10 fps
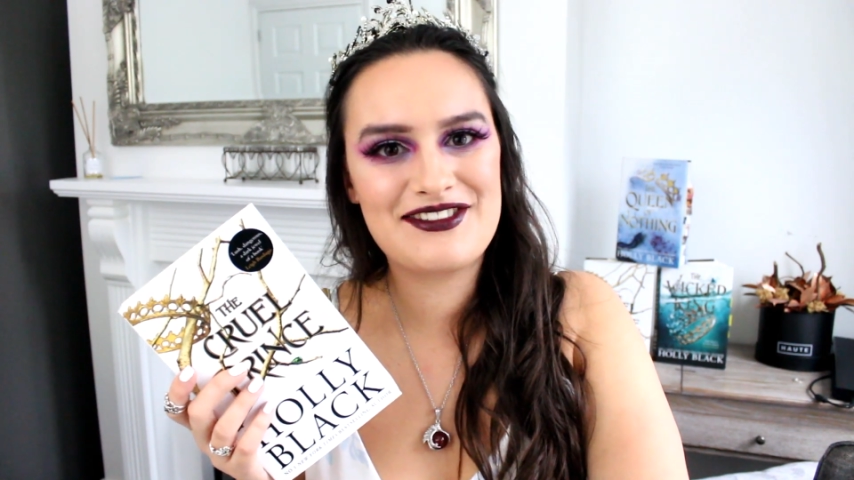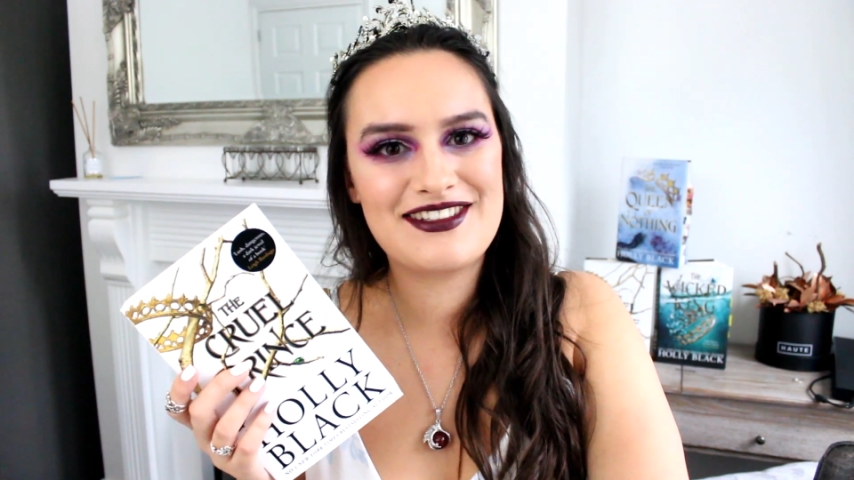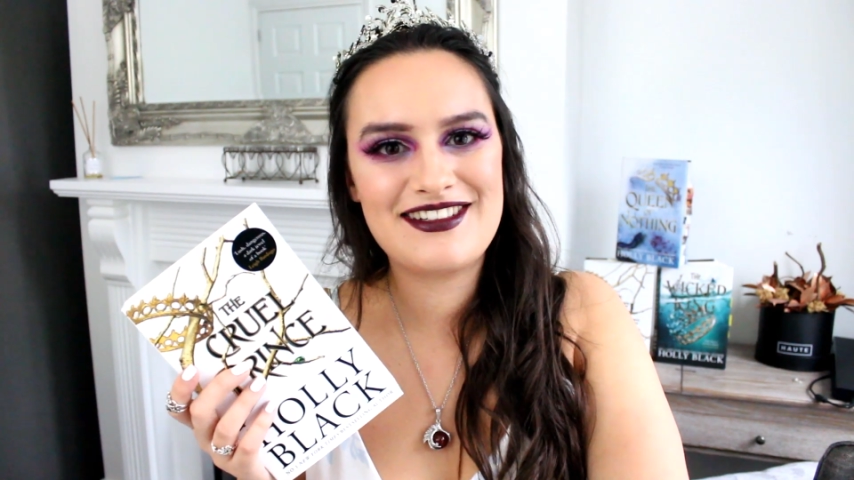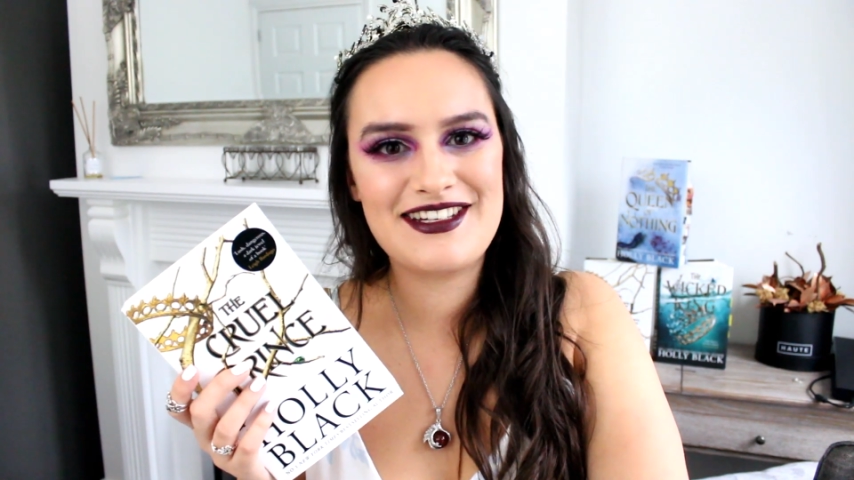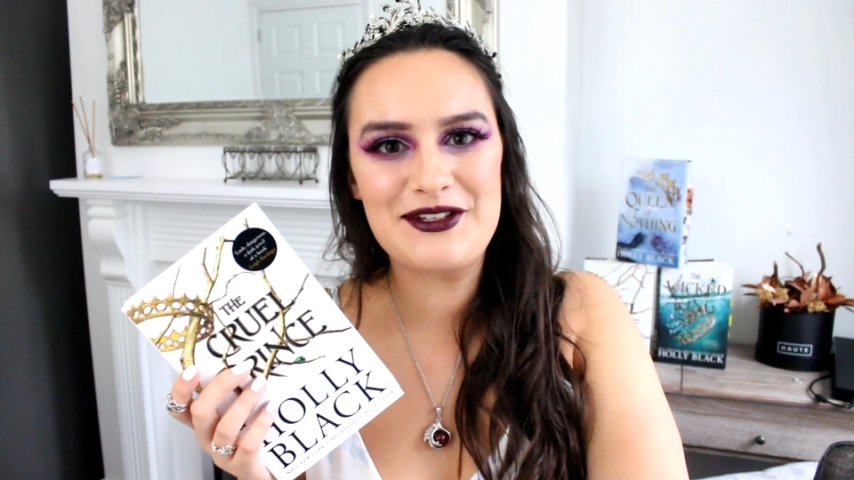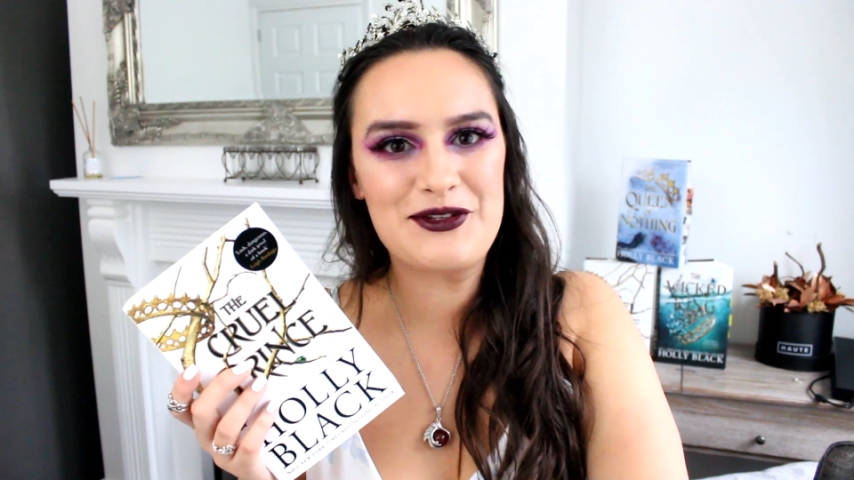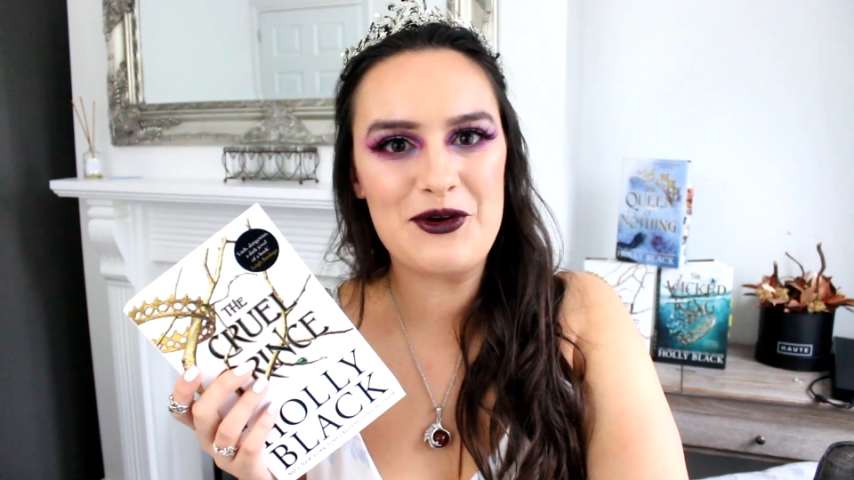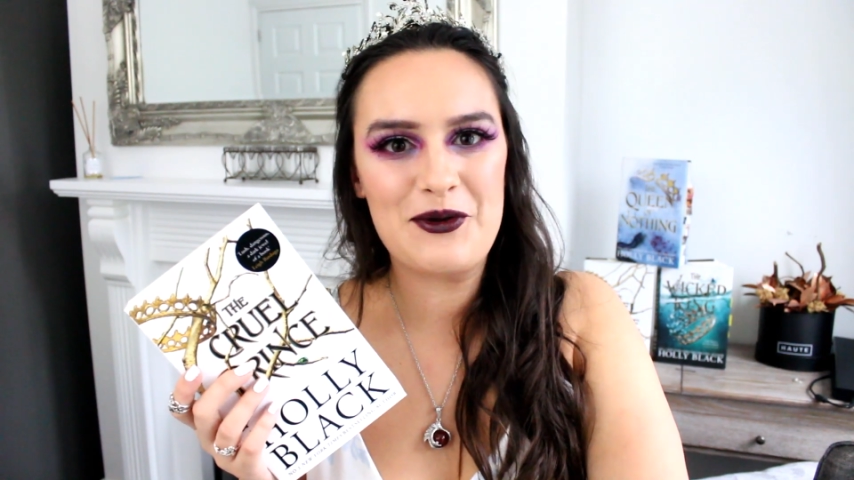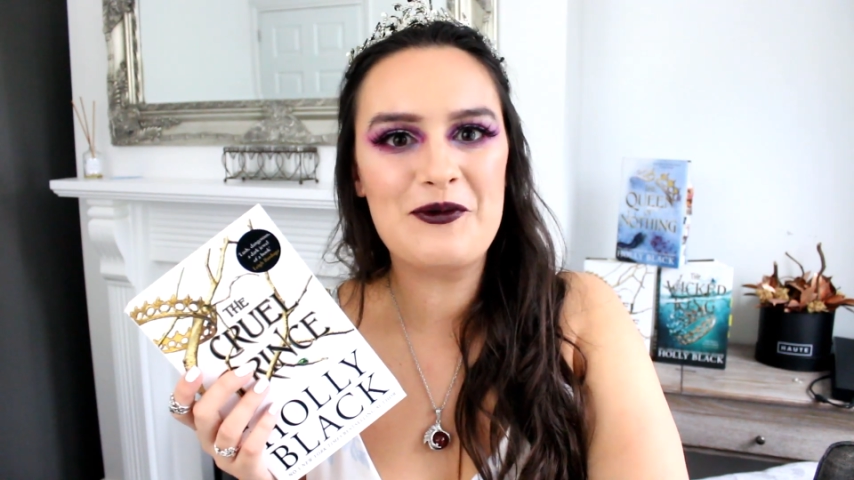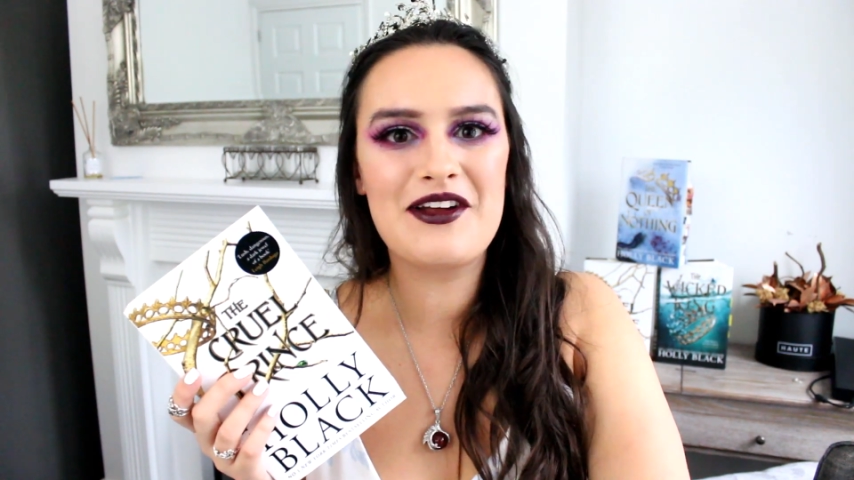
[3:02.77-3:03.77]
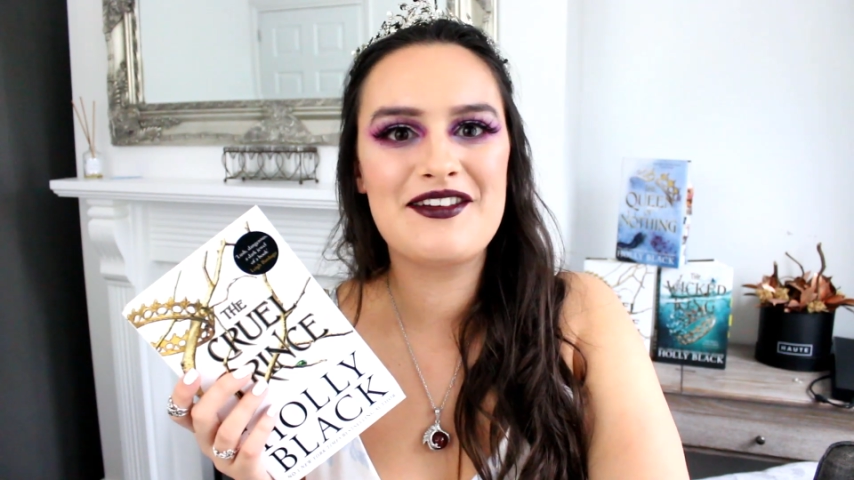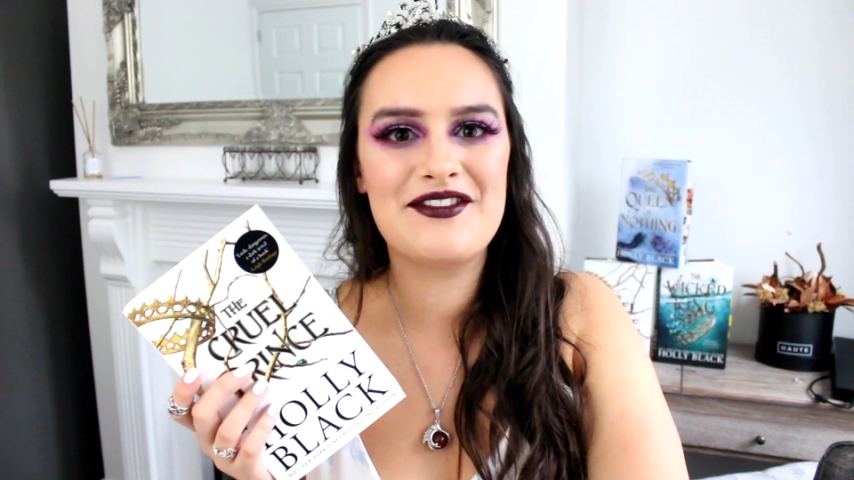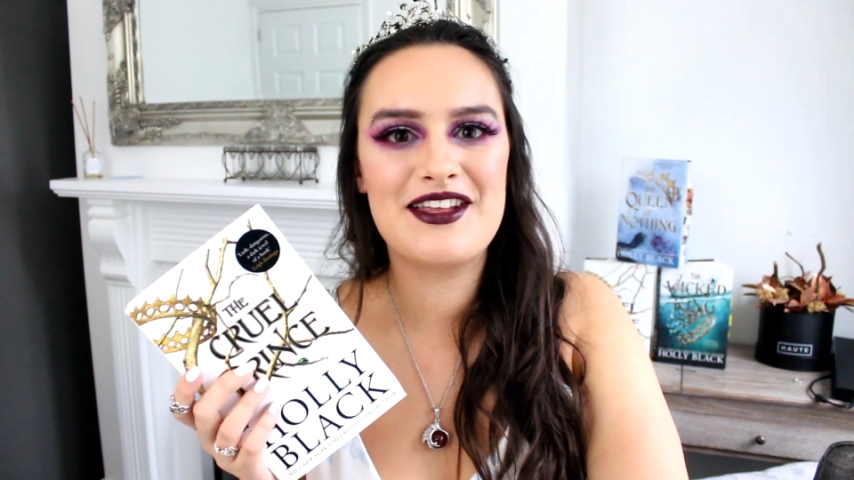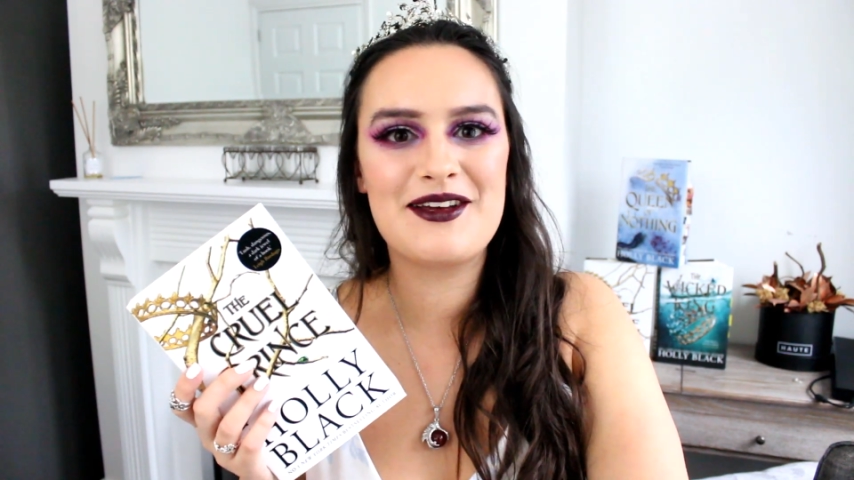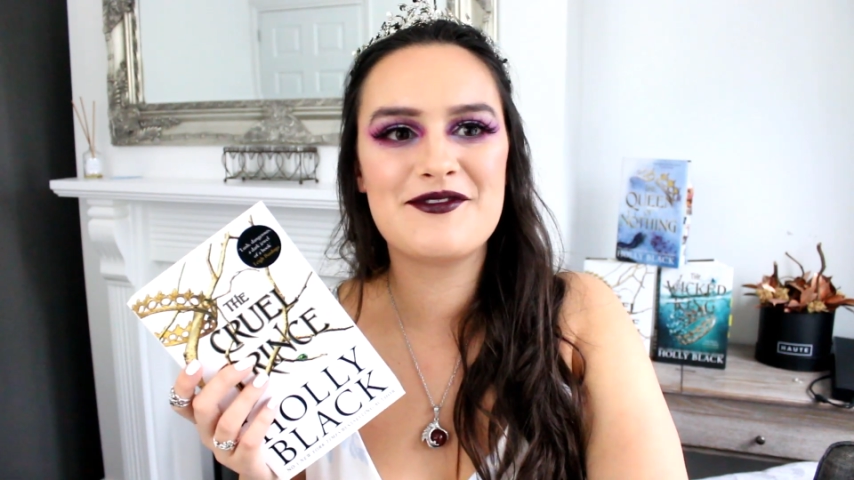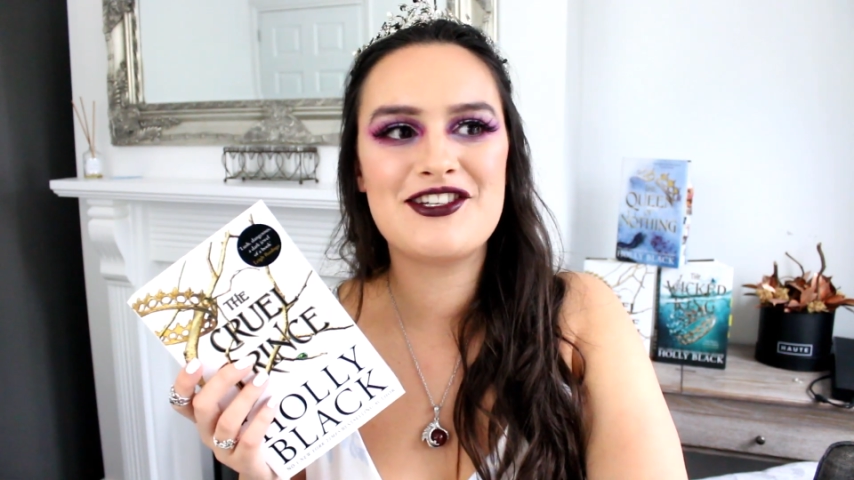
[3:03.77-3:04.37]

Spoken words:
she is not one of them.